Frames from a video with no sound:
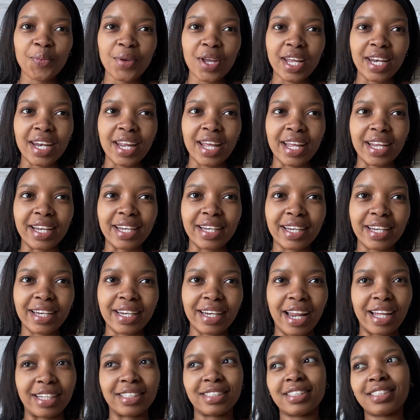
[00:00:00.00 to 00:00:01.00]
and had
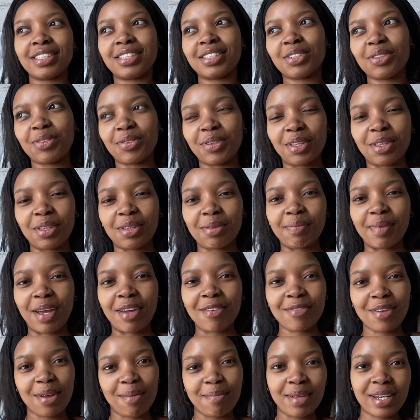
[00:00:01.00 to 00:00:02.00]
lunch with my
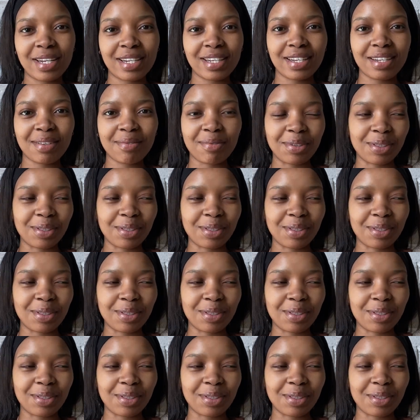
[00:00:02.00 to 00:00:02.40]
family,